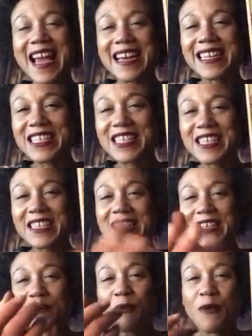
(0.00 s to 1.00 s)
energy,
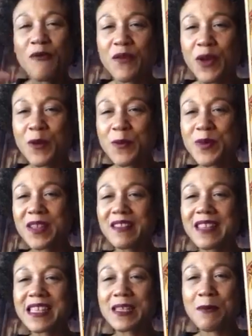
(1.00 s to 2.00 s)
this
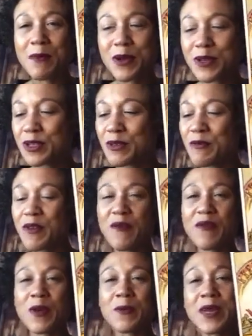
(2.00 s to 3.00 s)
fulfillment, this emotional
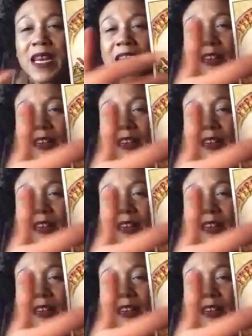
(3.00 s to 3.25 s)
fulfillment.